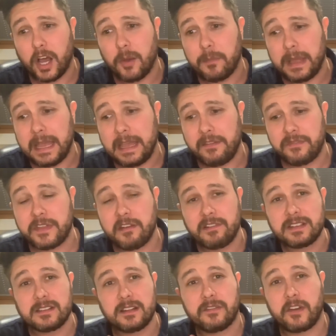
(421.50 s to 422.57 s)
if there
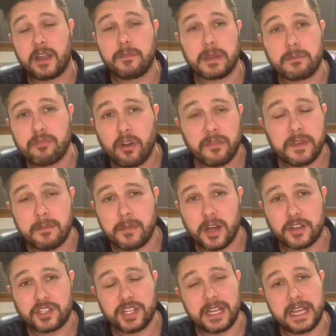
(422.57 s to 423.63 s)
isn't a very big profit
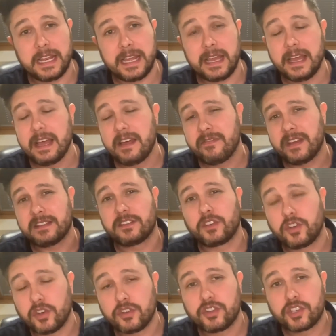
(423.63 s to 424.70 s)
margin in it, there's a
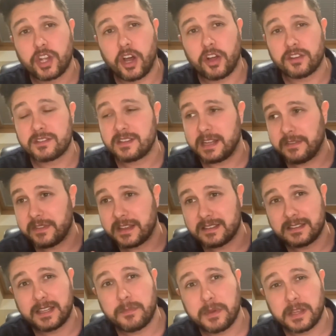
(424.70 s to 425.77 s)
good chance that if there's a
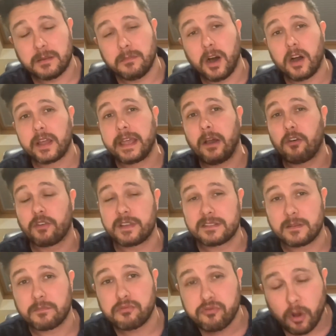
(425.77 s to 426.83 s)
dip in the market or there's
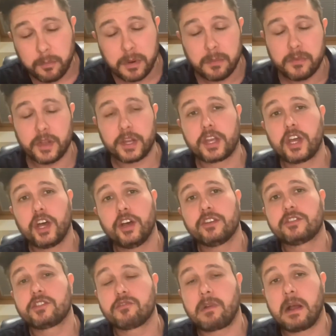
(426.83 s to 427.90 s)
a problem that
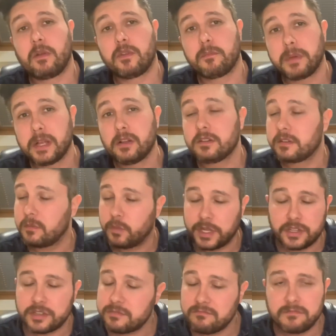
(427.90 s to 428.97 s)
occurs throughout the build, and
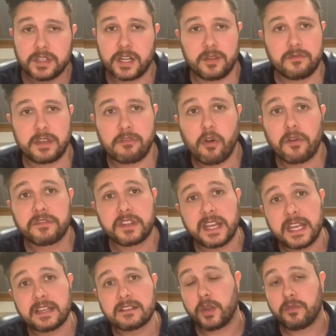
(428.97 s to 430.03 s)
which, you know, there often
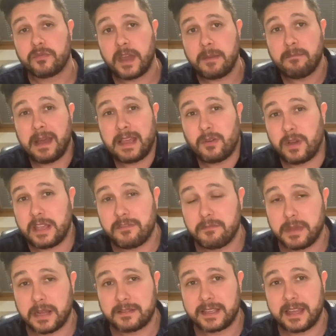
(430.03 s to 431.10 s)
is, they may not even
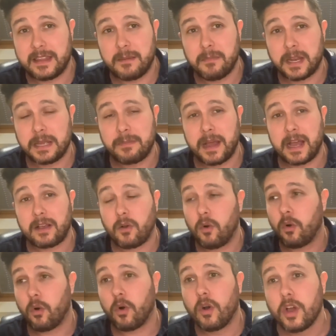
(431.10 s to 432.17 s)
be able to get their money back,
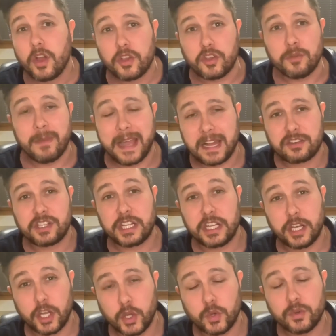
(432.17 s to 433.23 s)
or you may actually
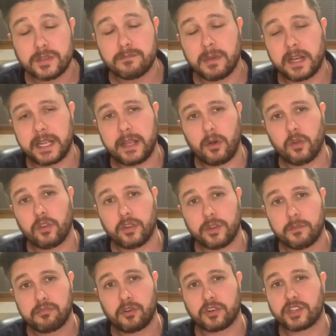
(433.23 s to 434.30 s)
lose money on the
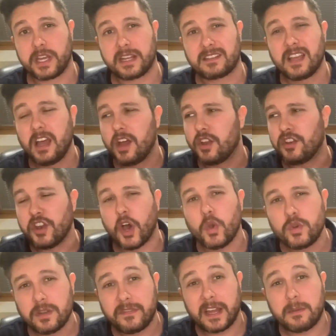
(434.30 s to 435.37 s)
project. No
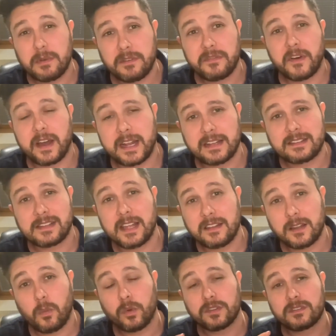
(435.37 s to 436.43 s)
development finance
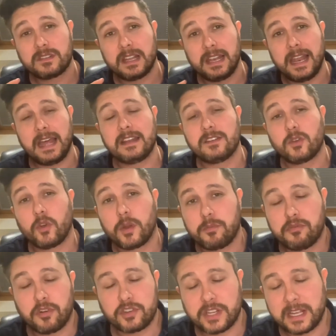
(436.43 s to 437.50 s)
lender wants to lend on a
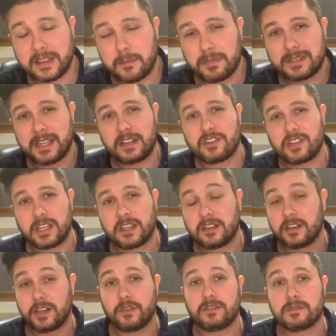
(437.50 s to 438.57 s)
project that potentially
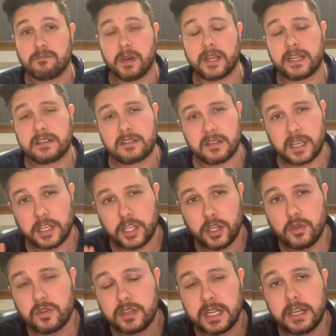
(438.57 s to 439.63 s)
can lose money. So they
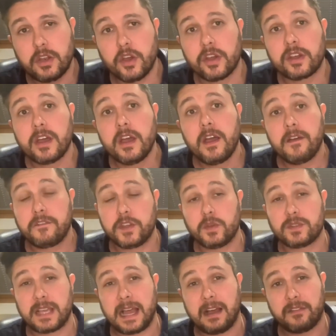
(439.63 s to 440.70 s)
usually look for you
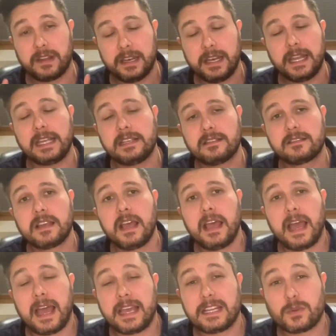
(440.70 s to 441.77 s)
to have at least
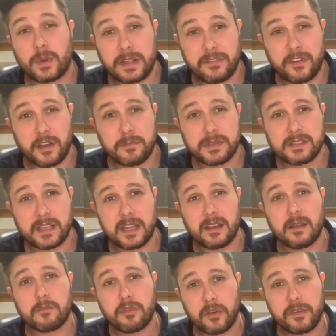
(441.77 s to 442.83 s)
a 25%
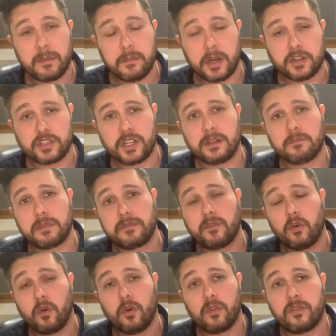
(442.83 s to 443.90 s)
profit margin
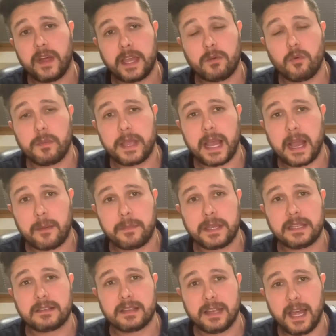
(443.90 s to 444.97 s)
before they will be
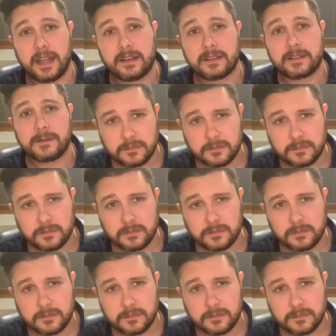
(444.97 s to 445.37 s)
happy to lend.